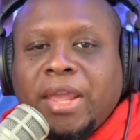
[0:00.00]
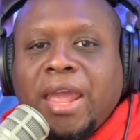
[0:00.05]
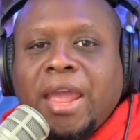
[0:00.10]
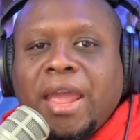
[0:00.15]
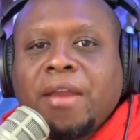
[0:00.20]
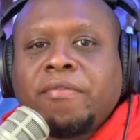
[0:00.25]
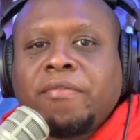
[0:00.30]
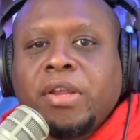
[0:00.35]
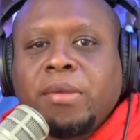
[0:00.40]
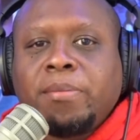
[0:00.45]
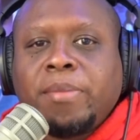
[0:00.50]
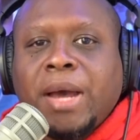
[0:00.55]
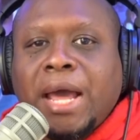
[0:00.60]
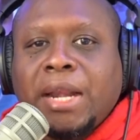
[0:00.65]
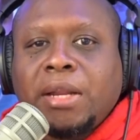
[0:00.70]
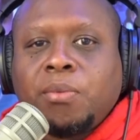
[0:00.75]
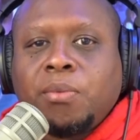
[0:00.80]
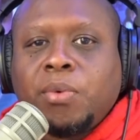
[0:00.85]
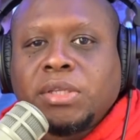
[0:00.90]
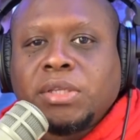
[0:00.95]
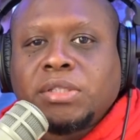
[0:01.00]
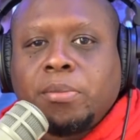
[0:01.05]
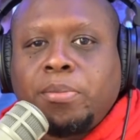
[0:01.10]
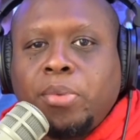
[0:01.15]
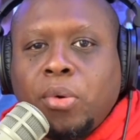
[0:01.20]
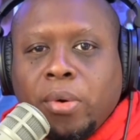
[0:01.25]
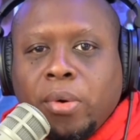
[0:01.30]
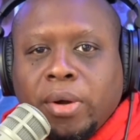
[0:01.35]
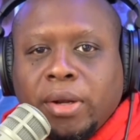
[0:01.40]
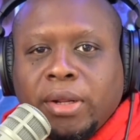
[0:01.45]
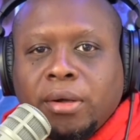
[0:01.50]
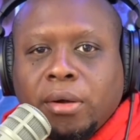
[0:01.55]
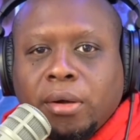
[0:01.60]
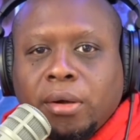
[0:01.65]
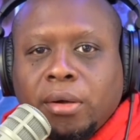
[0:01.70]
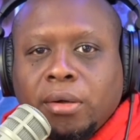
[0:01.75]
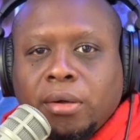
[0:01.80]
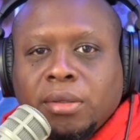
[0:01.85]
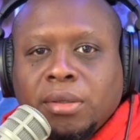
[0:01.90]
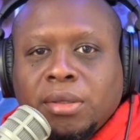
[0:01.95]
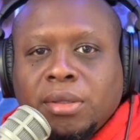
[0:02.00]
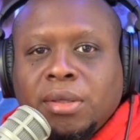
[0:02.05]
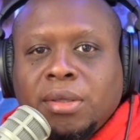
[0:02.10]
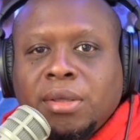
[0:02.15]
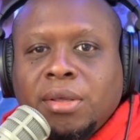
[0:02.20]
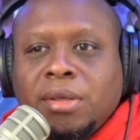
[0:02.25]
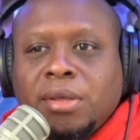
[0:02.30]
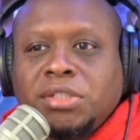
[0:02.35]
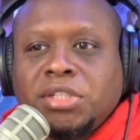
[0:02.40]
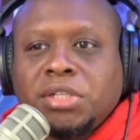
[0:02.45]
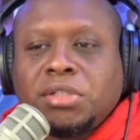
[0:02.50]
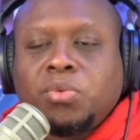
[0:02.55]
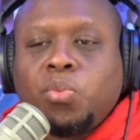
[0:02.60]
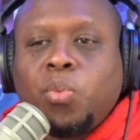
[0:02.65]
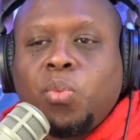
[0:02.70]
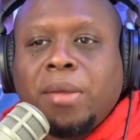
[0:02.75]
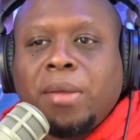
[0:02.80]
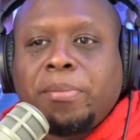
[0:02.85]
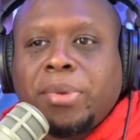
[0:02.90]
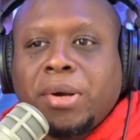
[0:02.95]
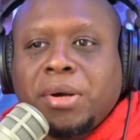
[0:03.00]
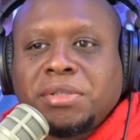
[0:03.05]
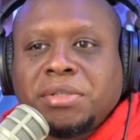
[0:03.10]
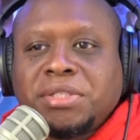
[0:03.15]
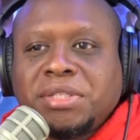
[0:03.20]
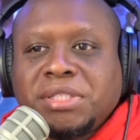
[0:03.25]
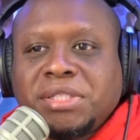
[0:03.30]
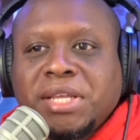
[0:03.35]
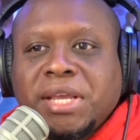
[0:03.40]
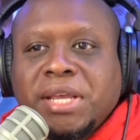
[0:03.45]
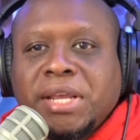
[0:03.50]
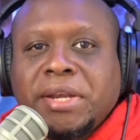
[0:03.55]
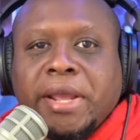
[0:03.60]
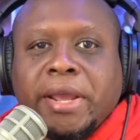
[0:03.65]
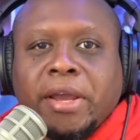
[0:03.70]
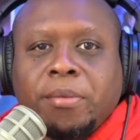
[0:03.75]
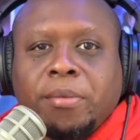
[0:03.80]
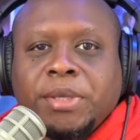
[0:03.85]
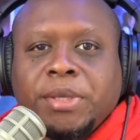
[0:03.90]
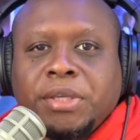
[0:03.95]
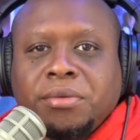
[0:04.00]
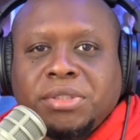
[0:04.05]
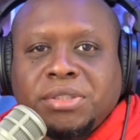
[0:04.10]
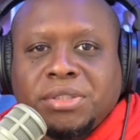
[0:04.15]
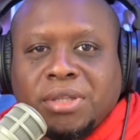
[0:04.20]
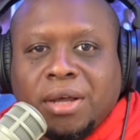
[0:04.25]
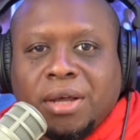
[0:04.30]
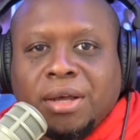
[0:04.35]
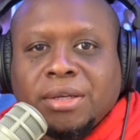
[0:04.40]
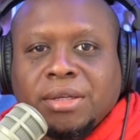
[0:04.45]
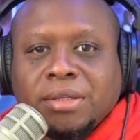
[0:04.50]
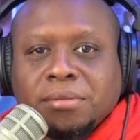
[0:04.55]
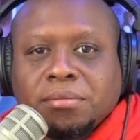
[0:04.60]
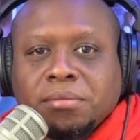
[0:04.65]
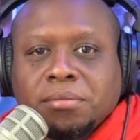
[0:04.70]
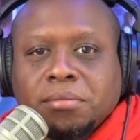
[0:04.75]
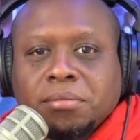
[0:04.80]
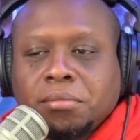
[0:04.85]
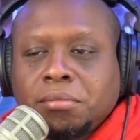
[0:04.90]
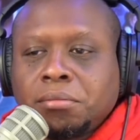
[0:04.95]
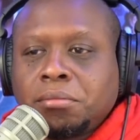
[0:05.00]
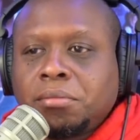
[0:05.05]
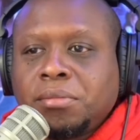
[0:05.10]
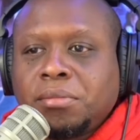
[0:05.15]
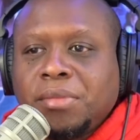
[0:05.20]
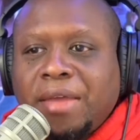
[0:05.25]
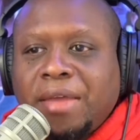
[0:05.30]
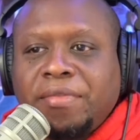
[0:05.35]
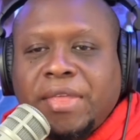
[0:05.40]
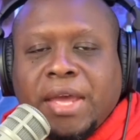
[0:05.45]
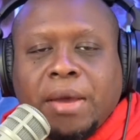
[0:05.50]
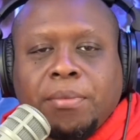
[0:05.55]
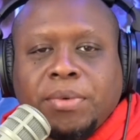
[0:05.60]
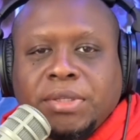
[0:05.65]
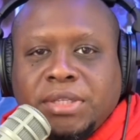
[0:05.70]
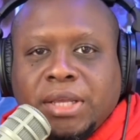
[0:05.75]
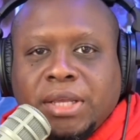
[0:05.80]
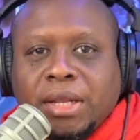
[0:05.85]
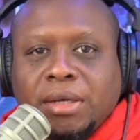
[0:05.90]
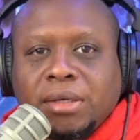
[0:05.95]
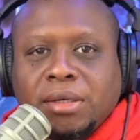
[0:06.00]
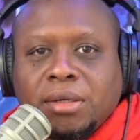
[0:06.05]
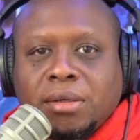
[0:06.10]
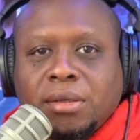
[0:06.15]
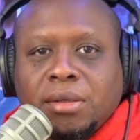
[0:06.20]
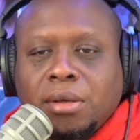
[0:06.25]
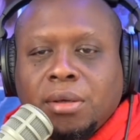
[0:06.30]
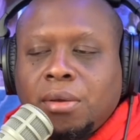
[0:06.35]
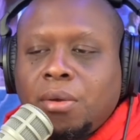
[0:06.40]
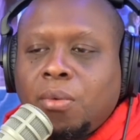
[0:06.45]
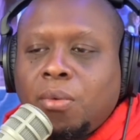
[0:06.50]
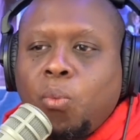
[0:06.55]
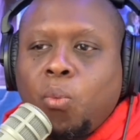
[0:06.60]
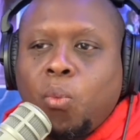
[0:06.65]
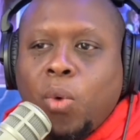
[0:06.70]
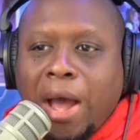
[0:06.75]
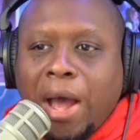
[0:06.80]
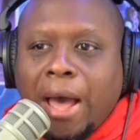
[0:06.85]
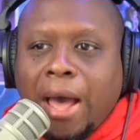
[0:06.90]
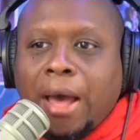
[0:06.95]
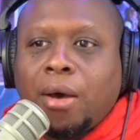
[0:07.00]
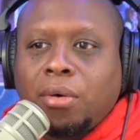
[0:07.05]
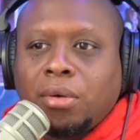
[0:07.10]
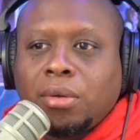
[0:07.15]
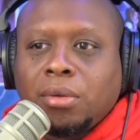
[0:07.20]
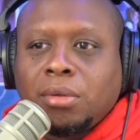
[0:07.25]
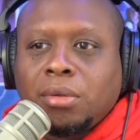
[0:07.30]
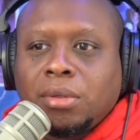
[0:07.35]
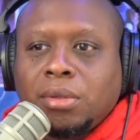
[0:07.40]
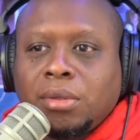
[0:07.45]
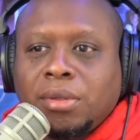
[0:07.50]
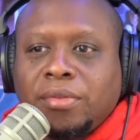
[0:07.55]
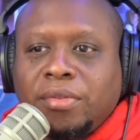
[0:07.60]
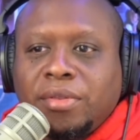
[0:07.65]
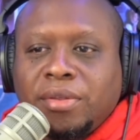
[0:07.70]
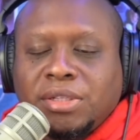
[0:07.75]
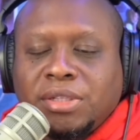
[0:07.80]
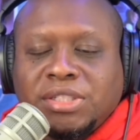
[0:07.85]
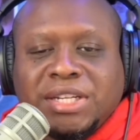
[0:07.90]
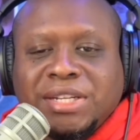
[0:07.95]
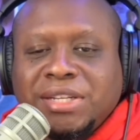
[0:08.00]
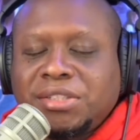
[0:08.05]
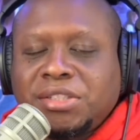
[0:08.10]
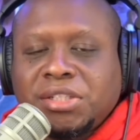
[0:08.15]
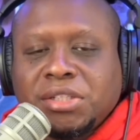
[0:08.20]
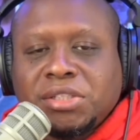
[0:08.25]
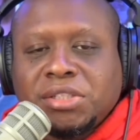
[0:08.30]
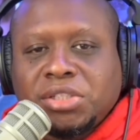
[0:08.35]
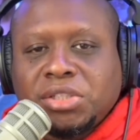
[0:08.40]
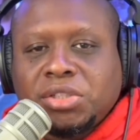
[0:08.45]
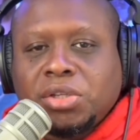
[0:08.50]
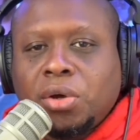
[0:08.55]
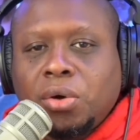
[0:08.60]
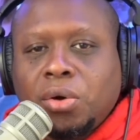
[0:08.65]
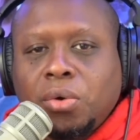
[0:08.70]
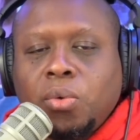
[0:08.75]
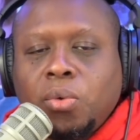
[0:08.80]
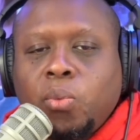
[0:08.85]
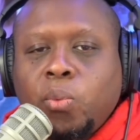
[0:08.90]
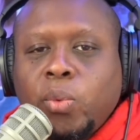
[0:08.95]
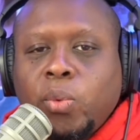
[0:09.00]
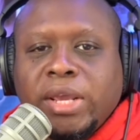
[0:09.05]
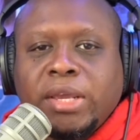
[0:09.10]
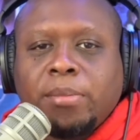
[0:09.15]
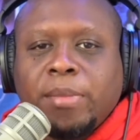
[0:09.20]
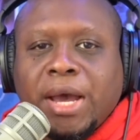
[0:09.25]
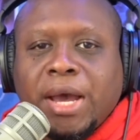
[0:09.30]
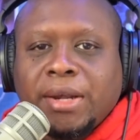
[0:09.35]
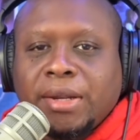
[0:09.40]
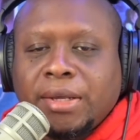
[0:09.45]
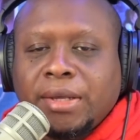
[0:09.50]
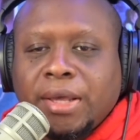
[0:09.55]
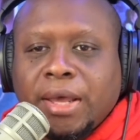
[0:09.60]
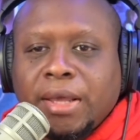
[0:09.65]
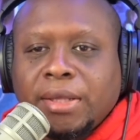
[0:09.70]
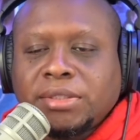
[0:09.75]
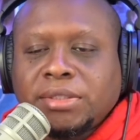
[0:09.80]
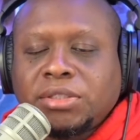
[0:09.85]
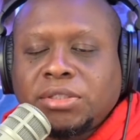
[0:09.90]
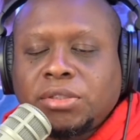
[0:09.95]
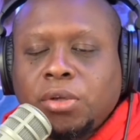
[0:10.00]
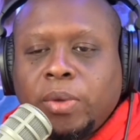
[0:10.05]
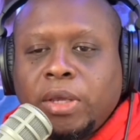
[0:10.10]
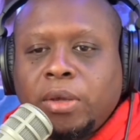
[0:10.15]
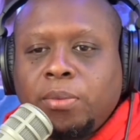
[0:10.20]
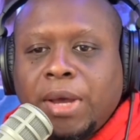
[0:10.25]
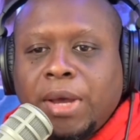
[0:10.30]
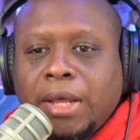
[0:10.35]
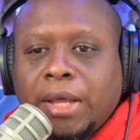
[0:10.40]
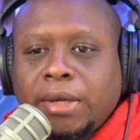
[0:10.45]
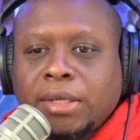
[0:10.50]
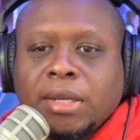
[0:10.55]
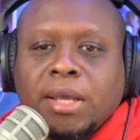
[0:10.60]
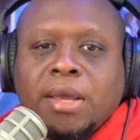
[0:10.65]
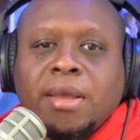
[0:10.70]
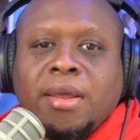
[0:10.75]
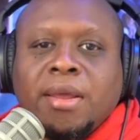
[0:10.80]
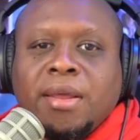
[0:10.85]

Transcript: Everybody was supporting her. Just one person said, Naomi, you suck. And that was it. Wow. The, she is just so weak minded, guys. So weak minded.